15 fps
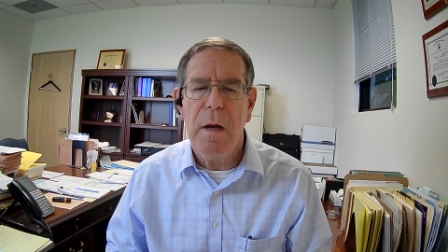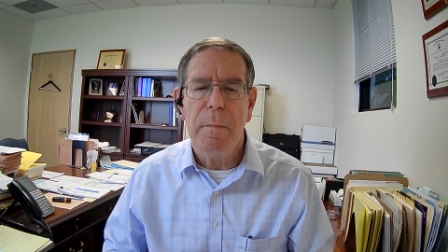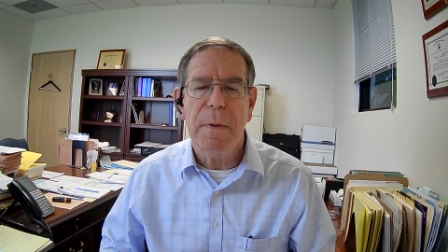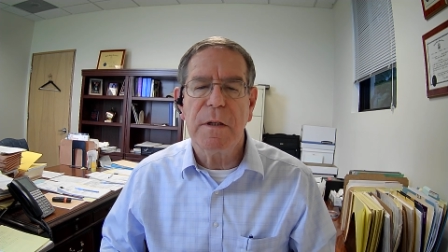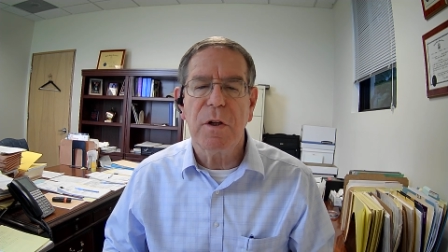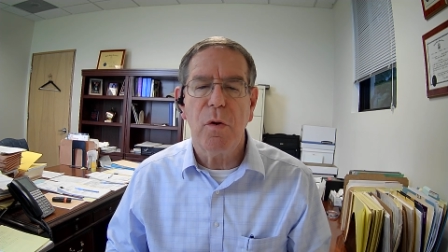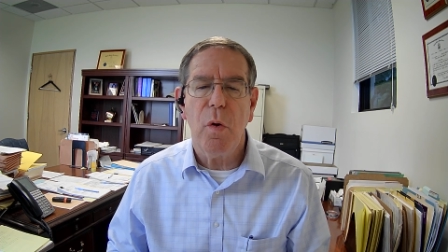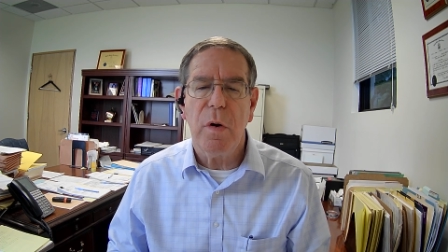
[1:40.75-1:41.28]

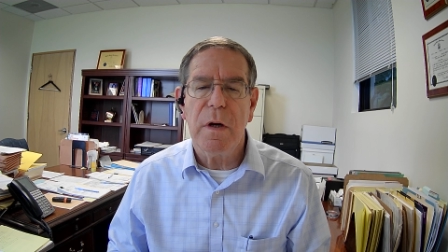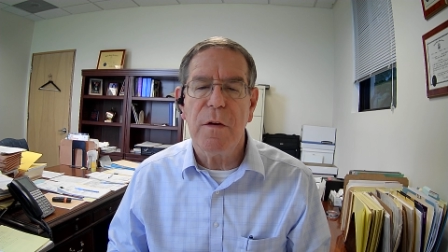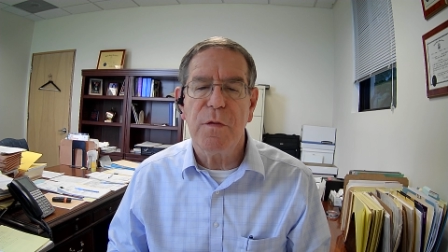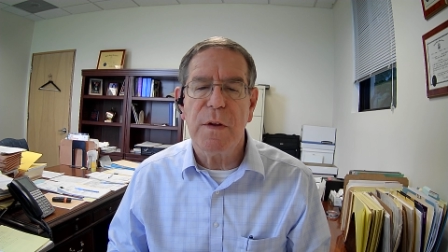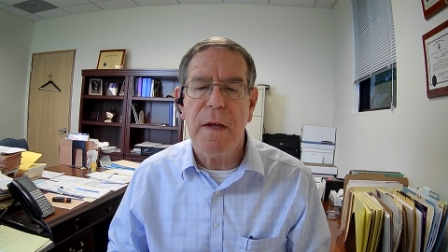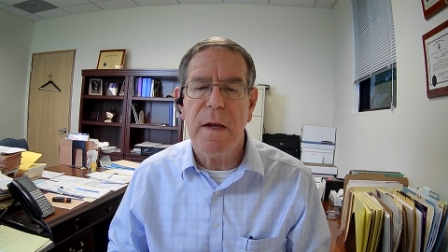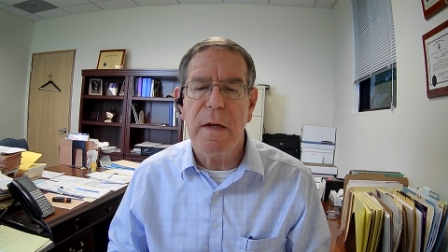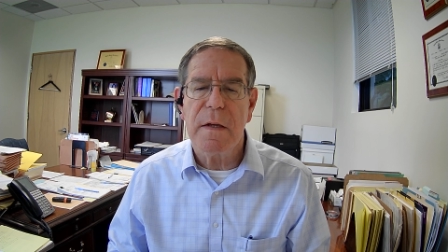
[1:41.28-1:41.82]
but the glory of
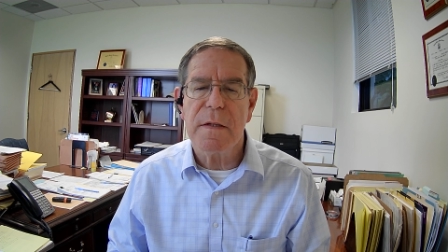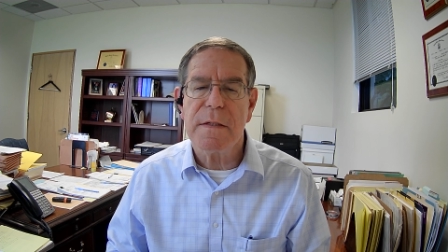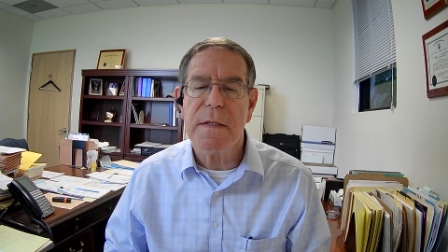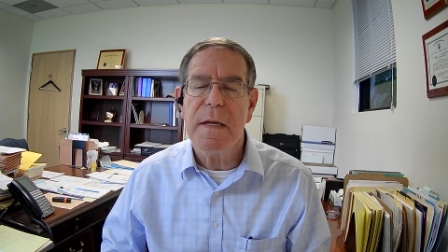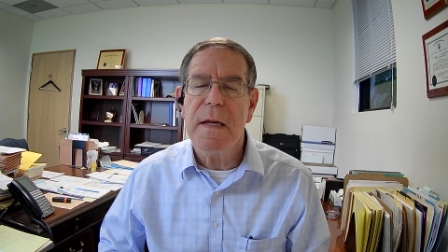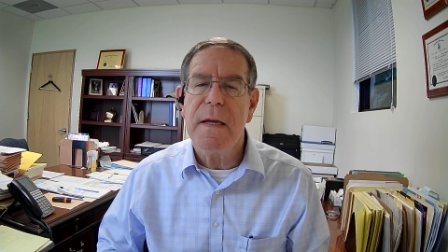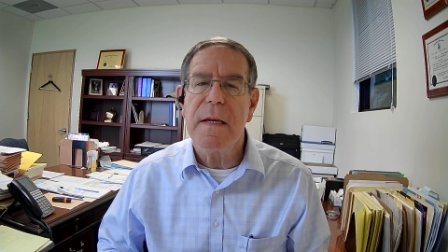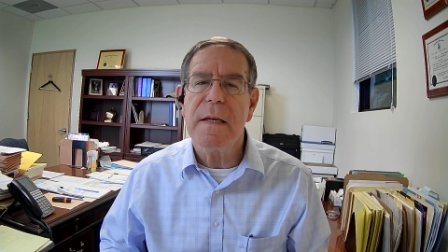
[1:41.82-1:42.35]
kings
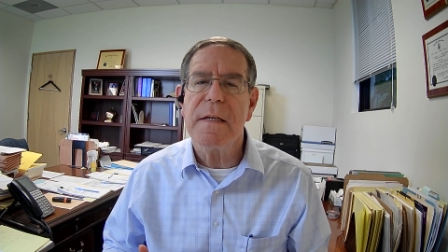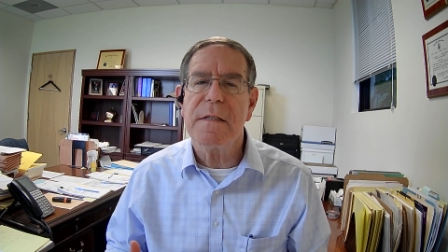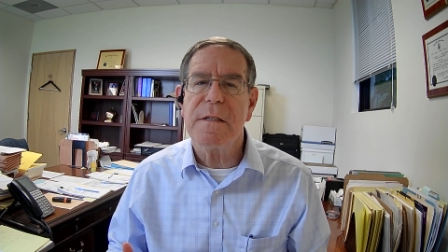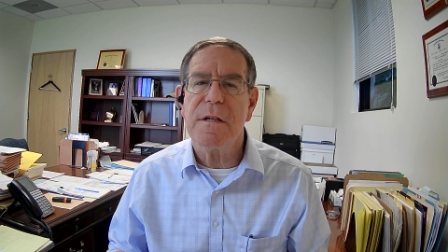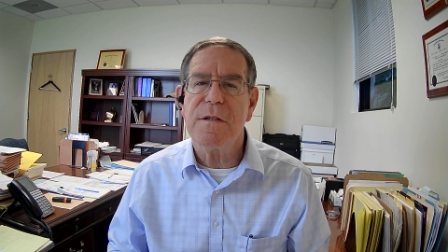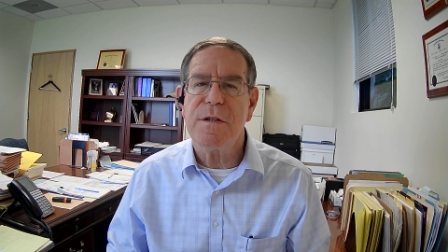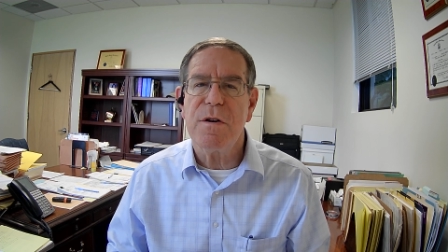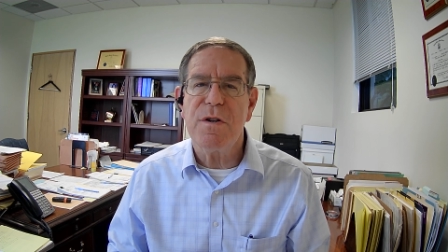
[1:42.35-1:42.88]
is
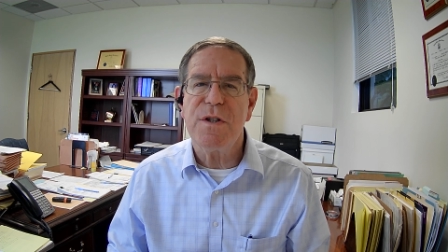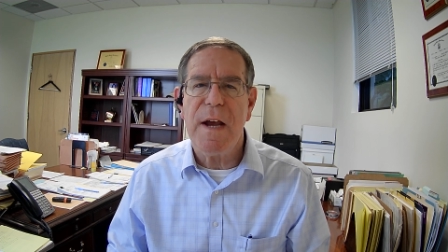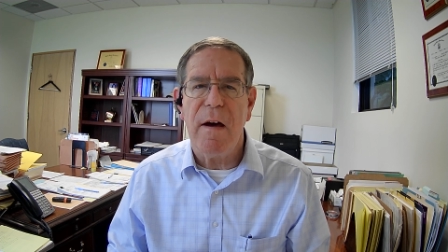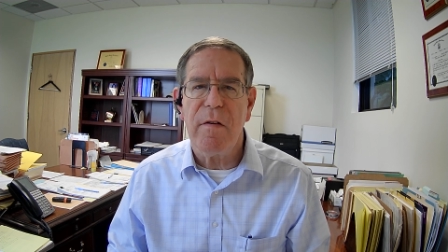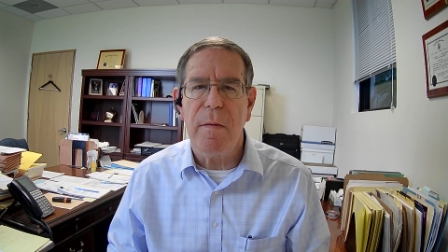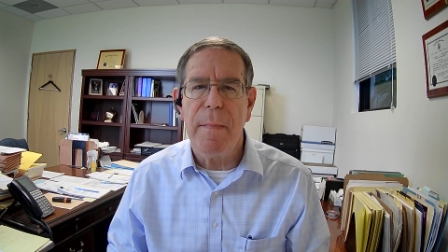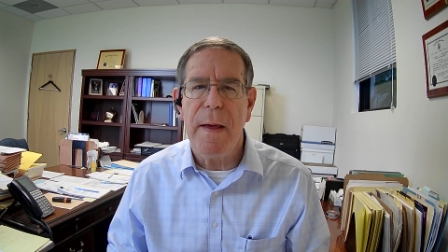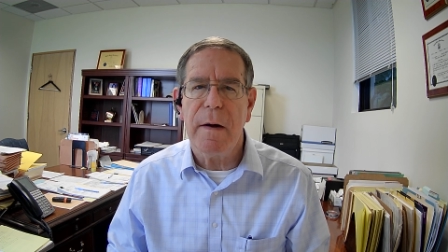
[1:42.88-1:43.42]
to search
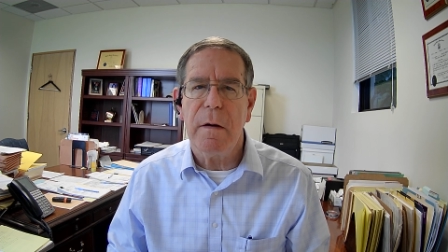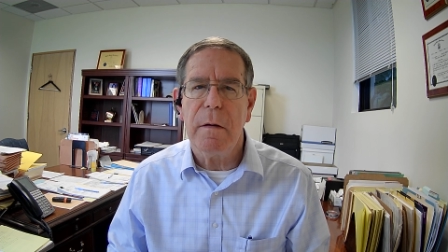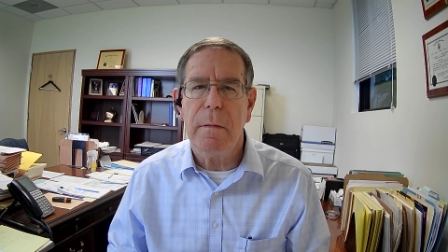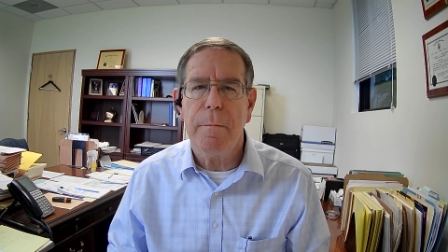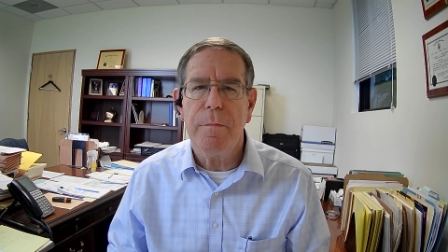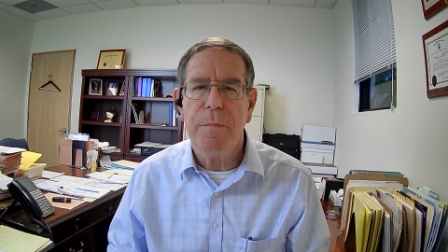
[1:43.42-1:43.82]
out a matter.